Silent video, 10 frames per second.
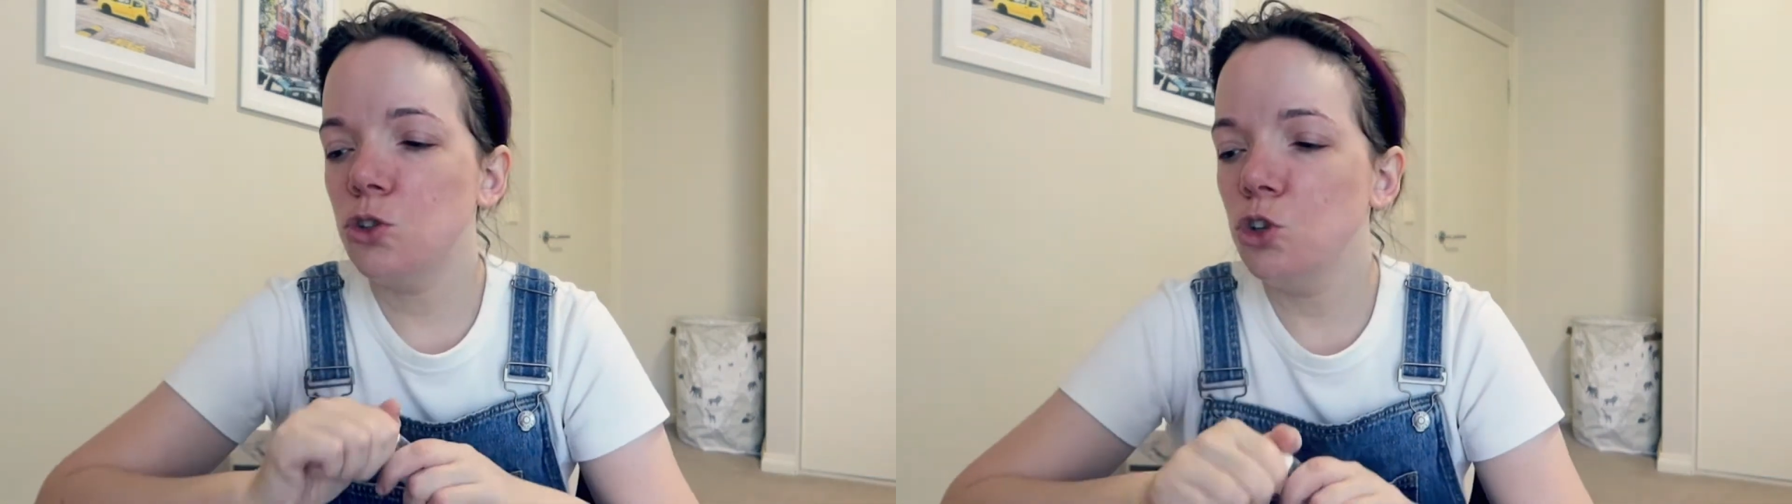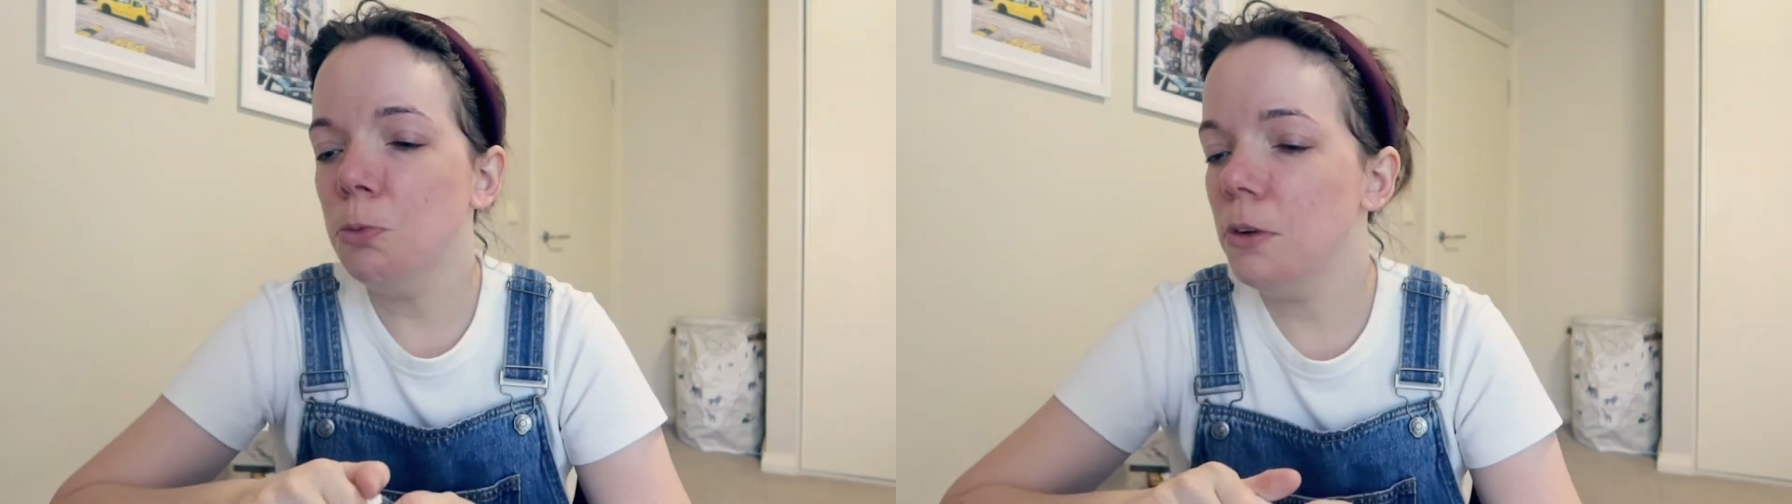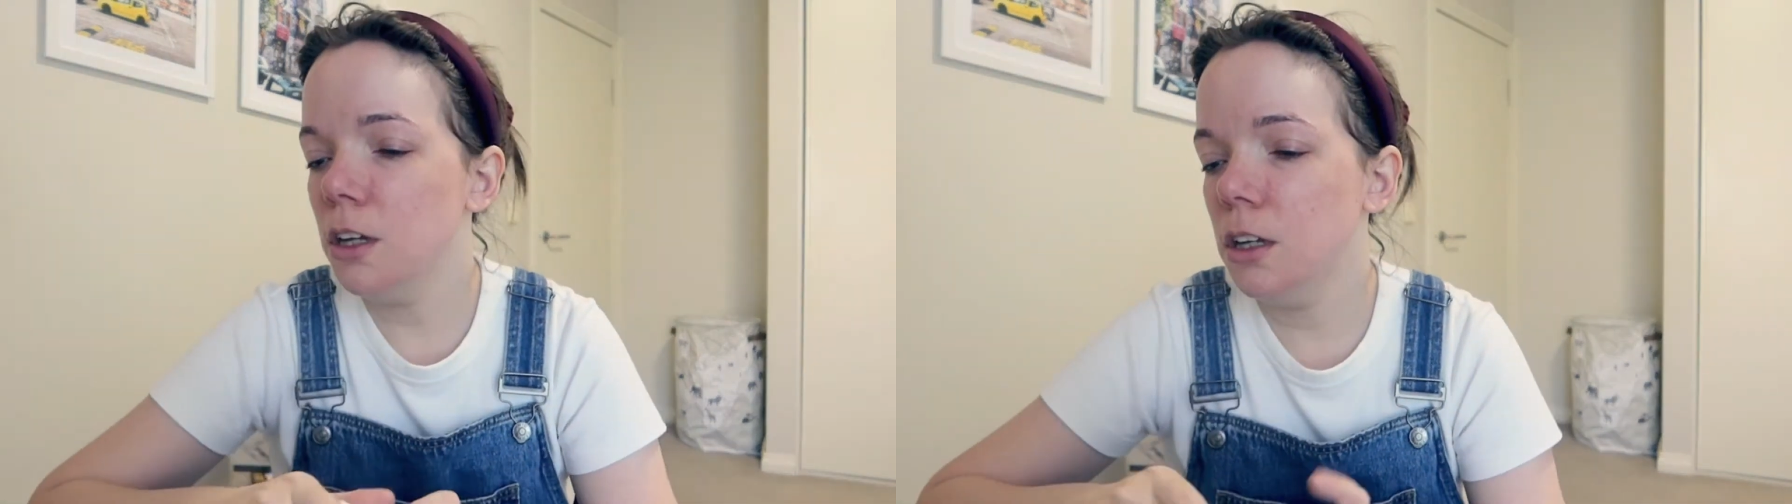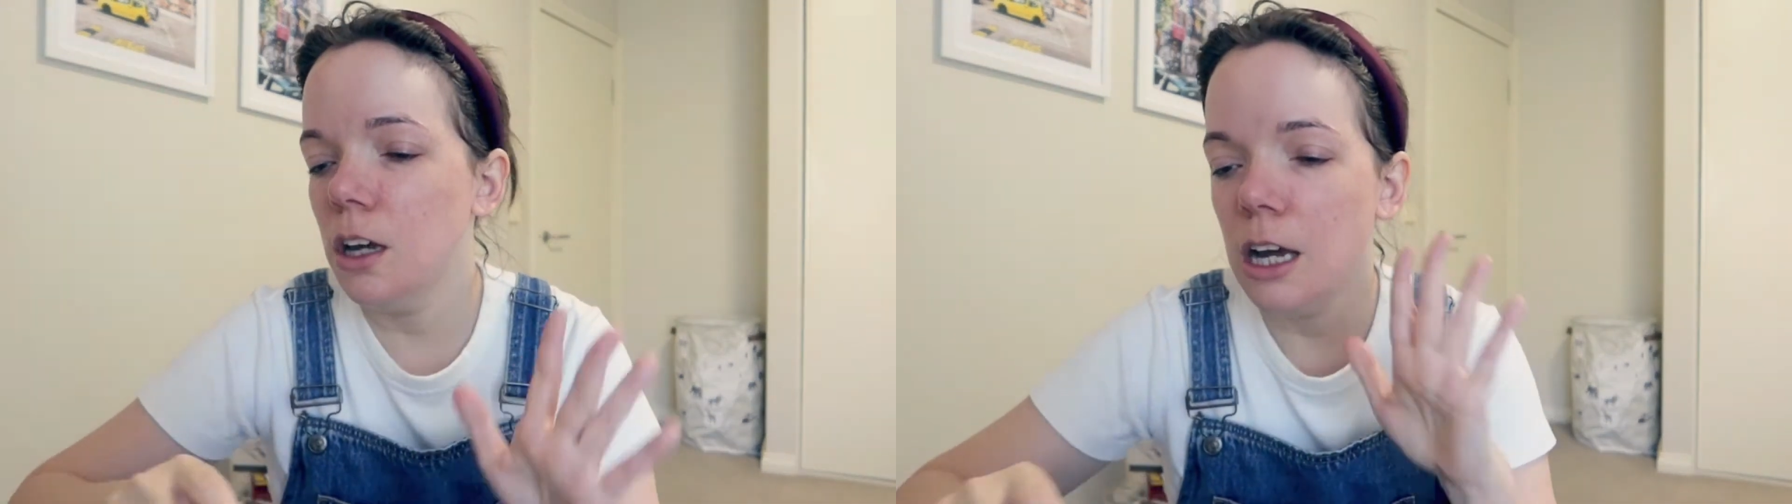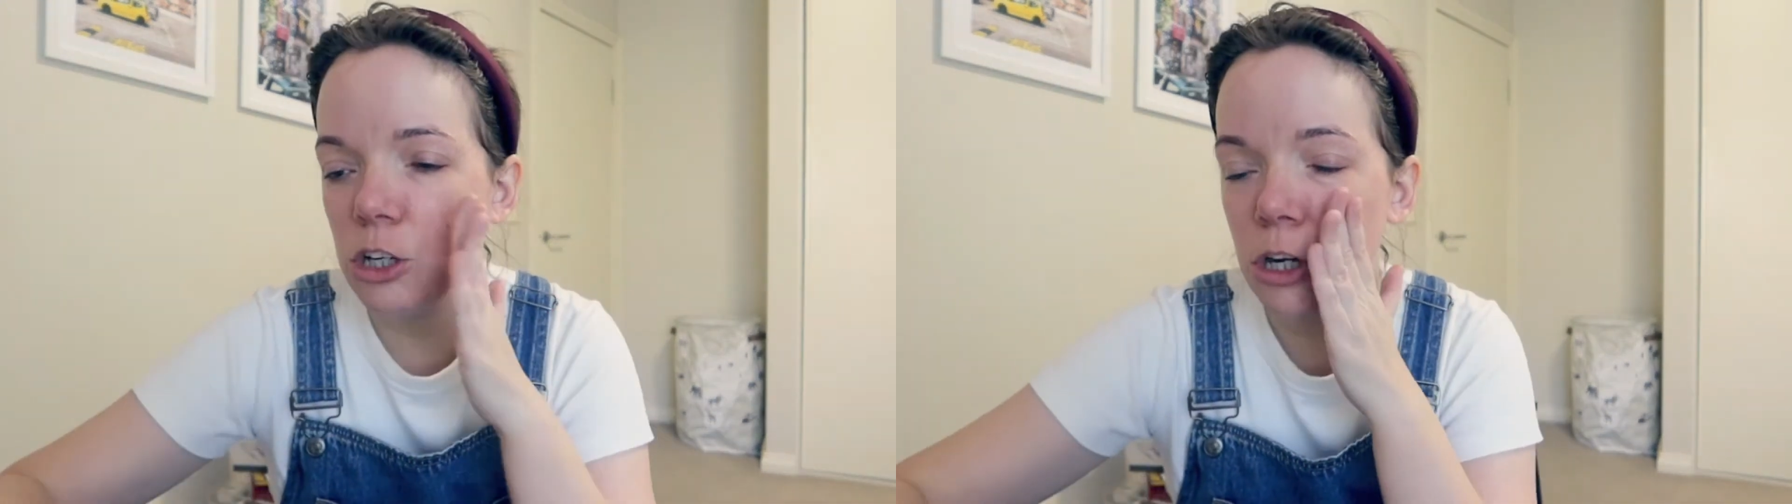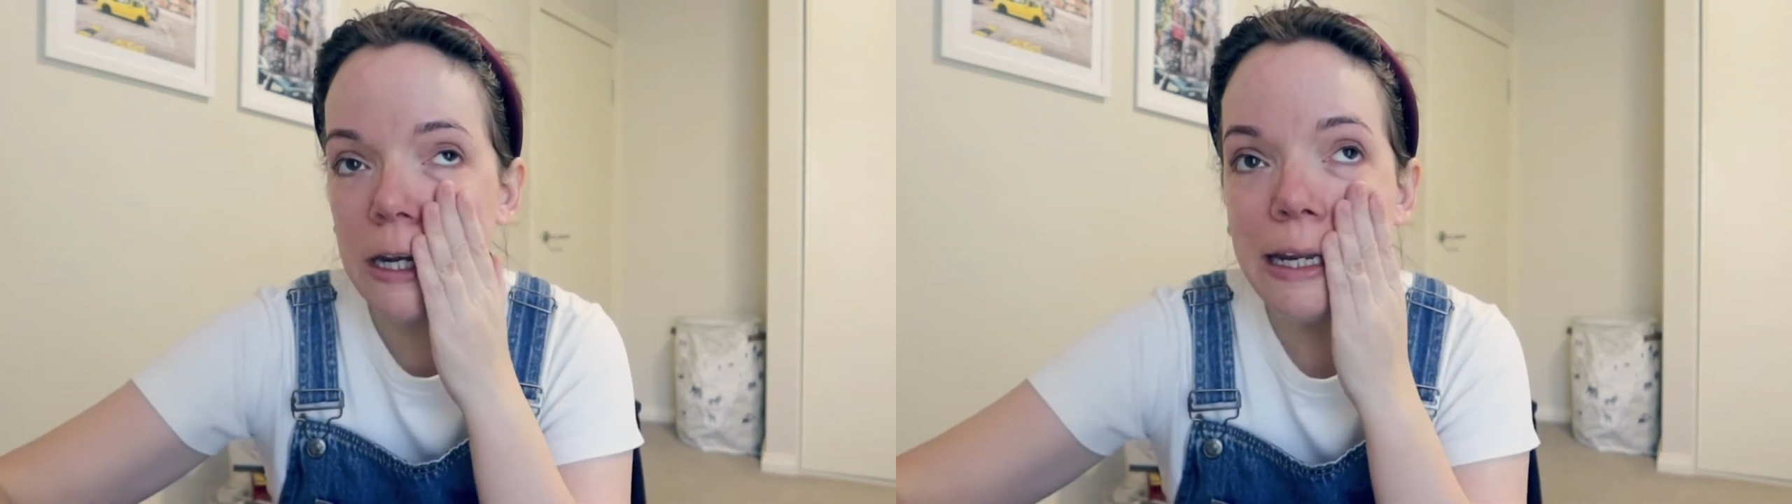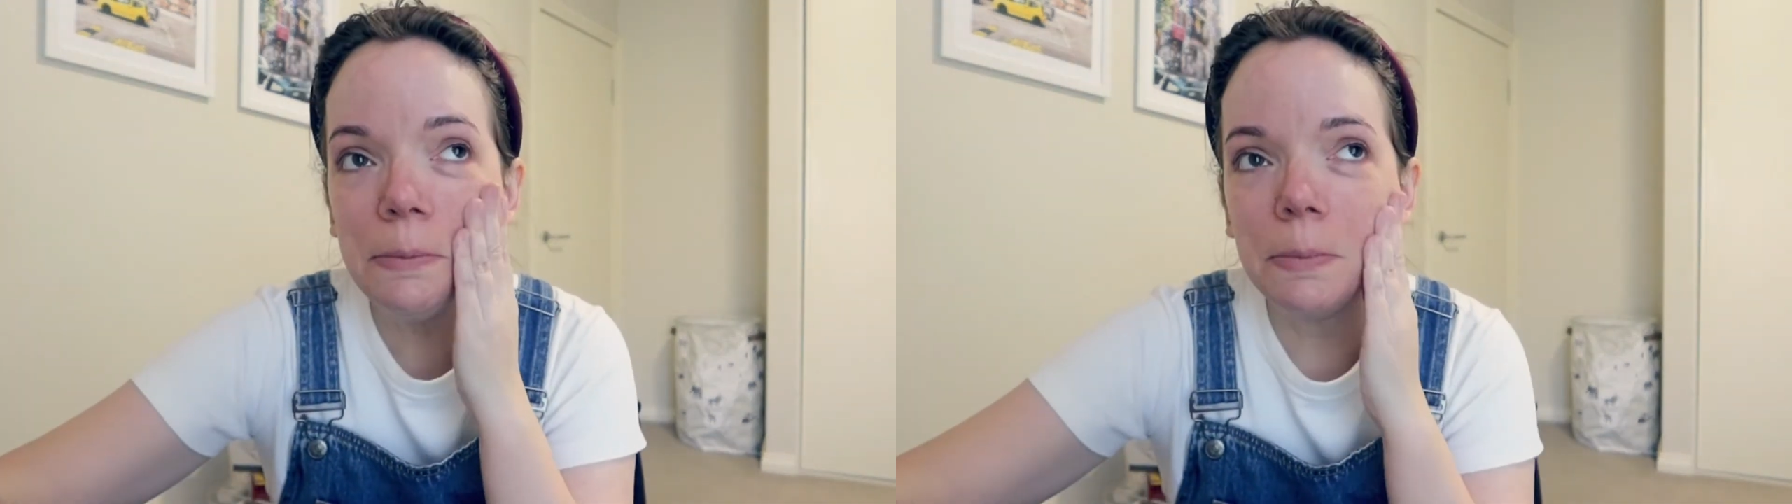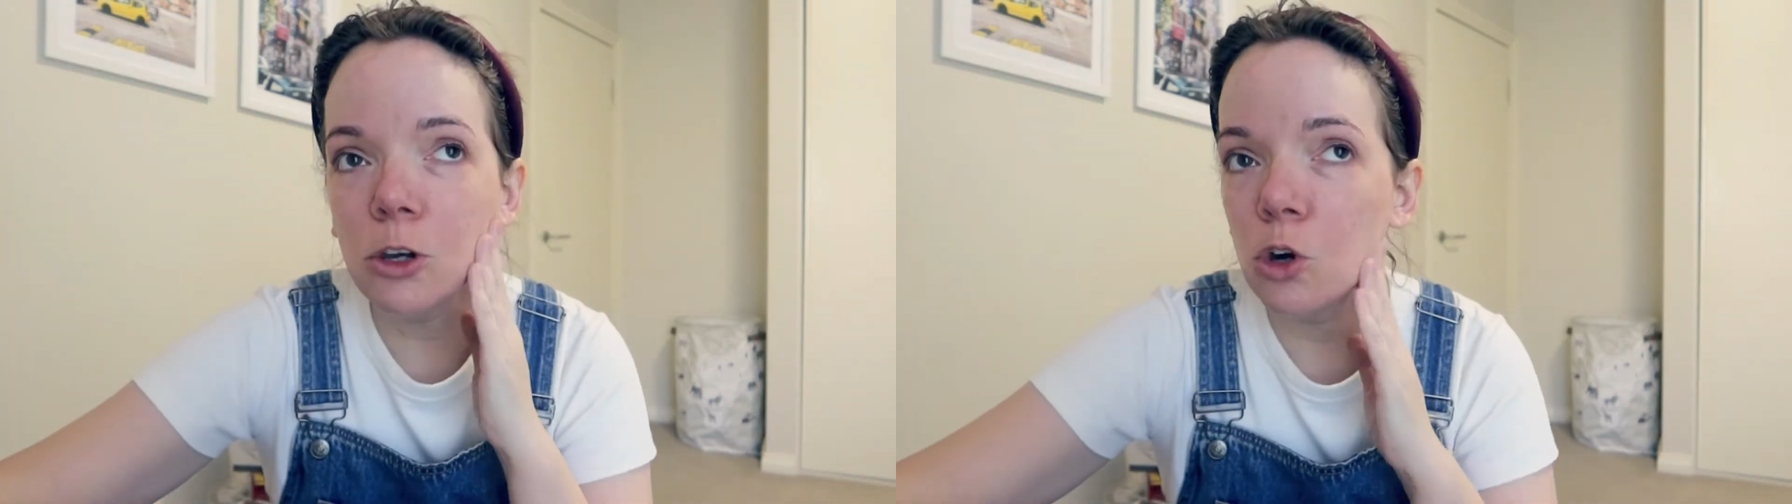super
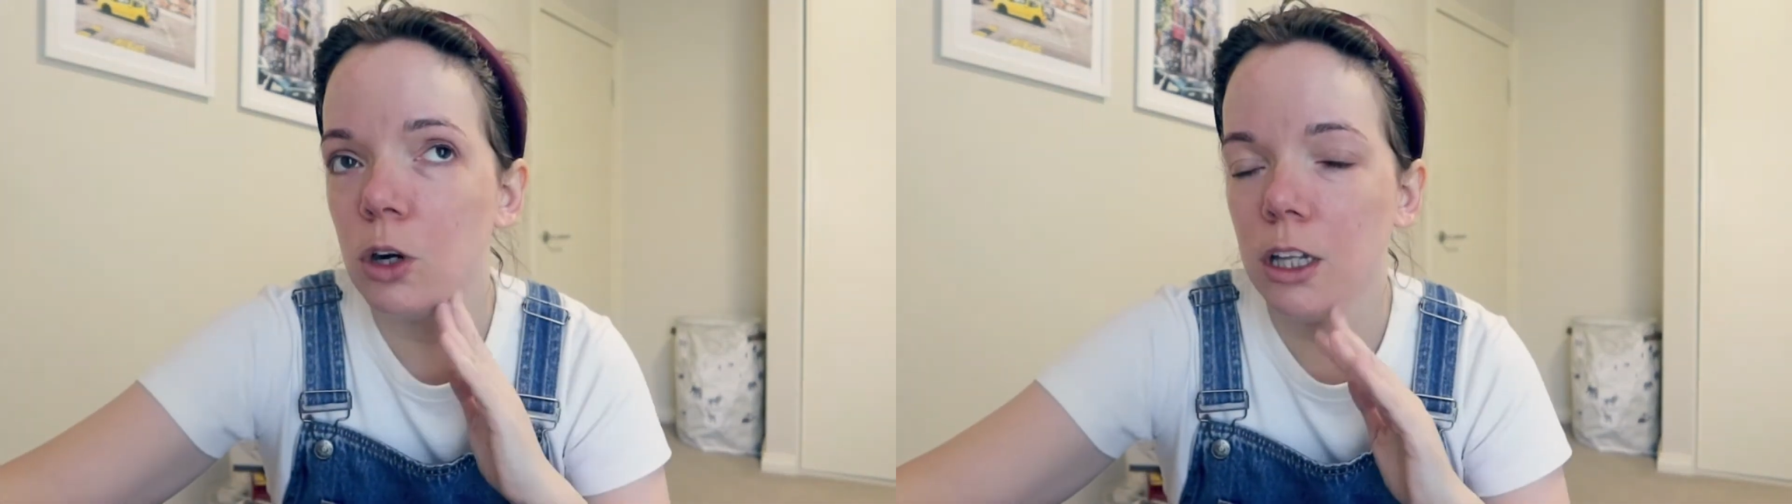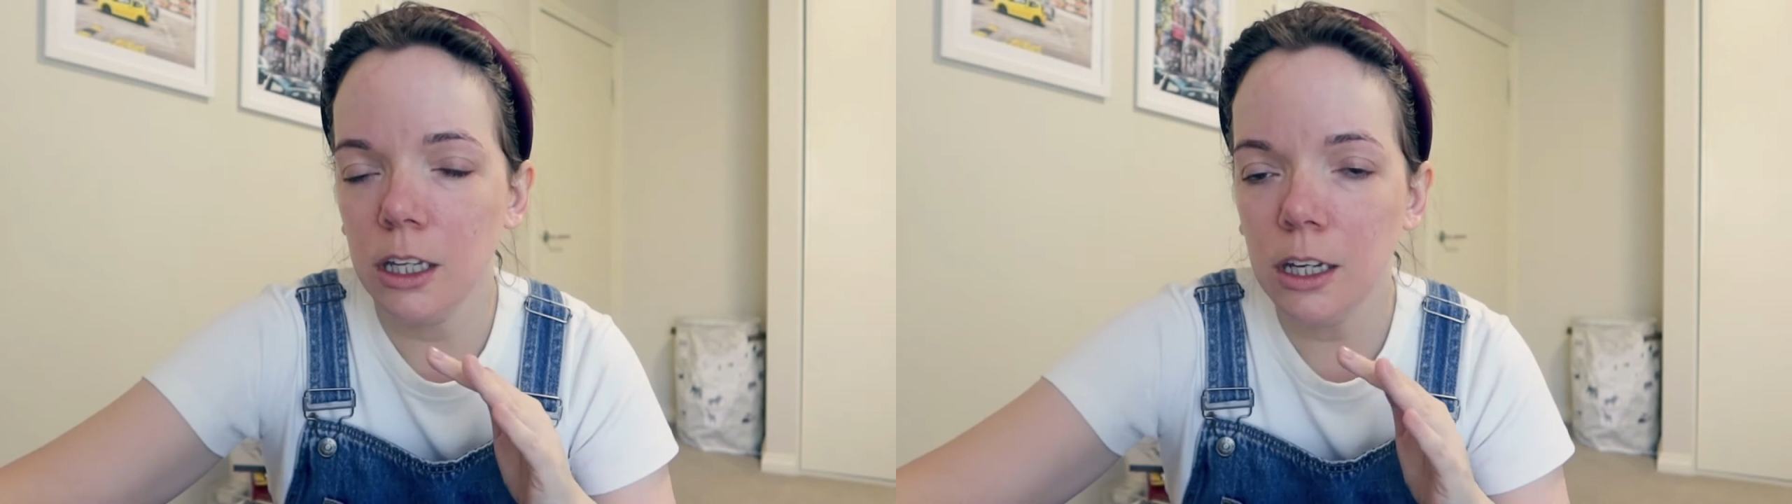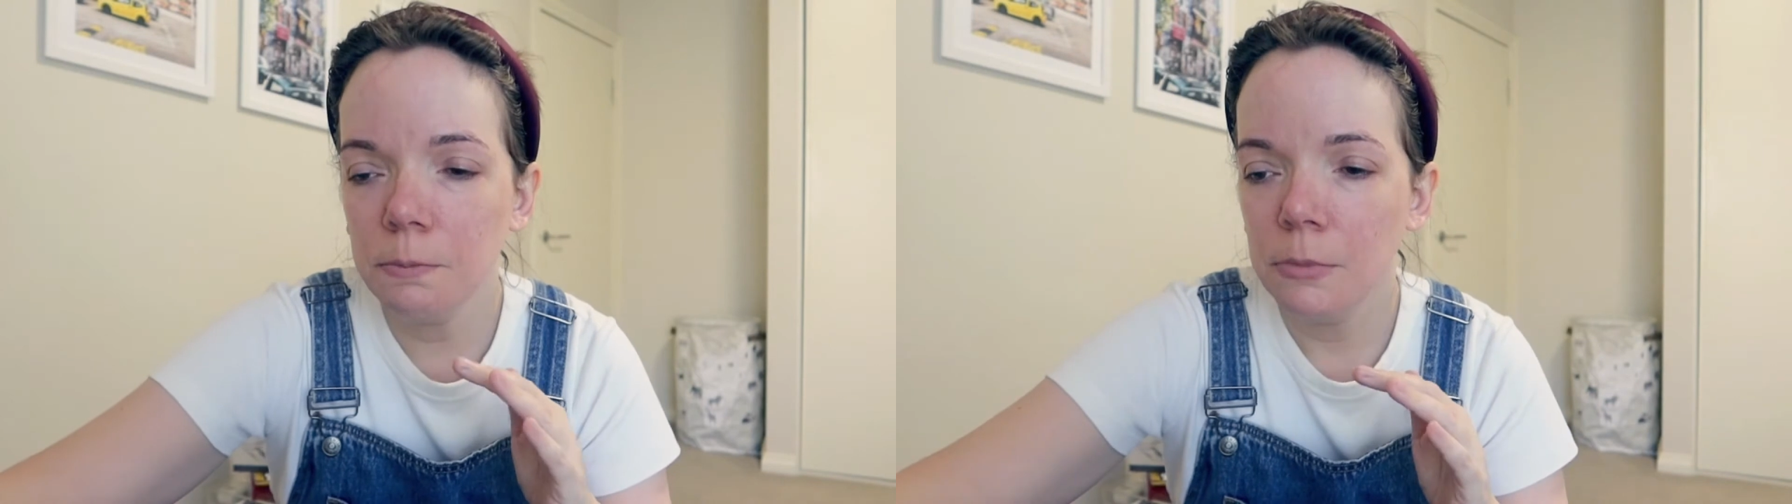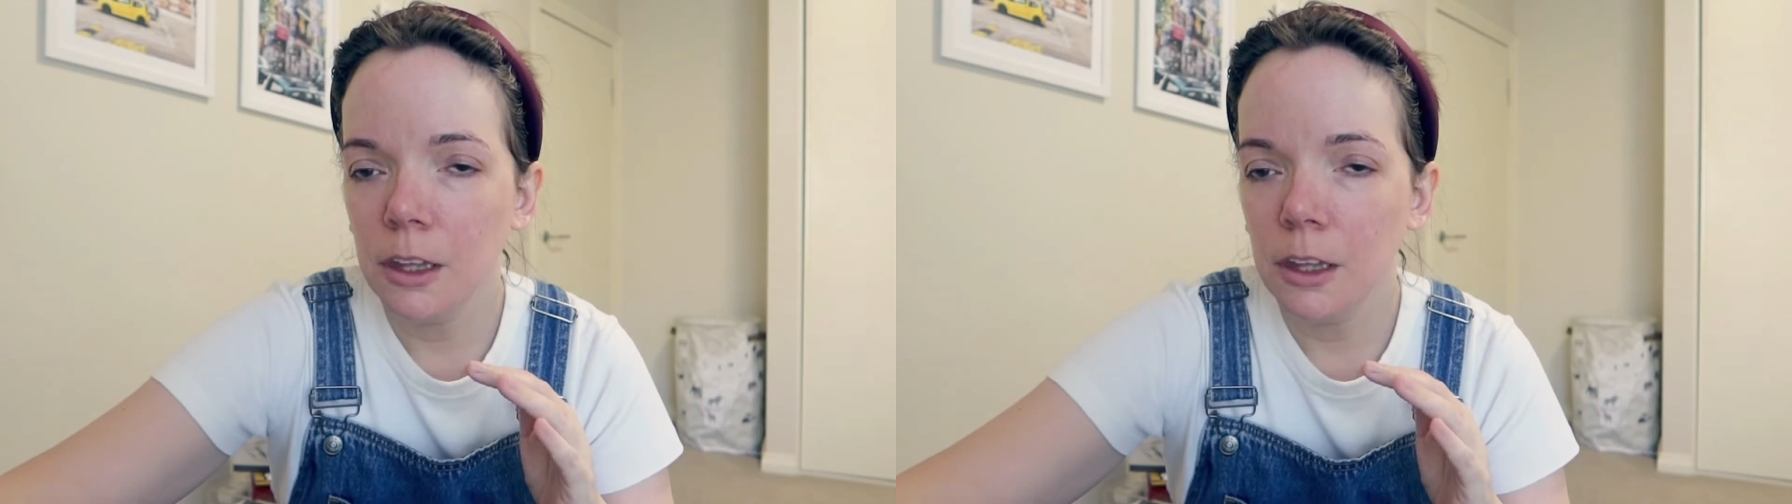hydrating but not oily,